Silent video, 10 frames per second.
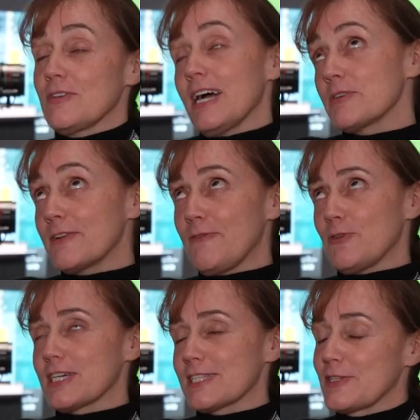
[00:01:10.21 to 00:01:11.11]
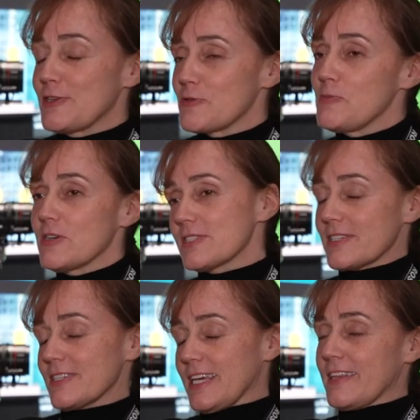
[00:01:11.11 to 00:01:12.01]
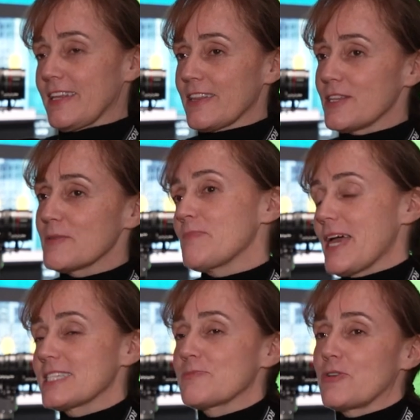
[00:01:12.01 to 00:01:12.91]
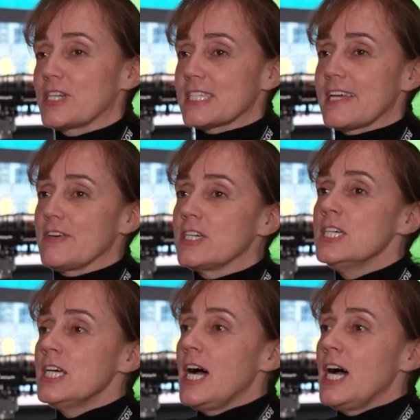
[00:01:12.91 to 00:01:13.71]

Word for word: So I'm going to focus on the robots because I think they're the best products ever.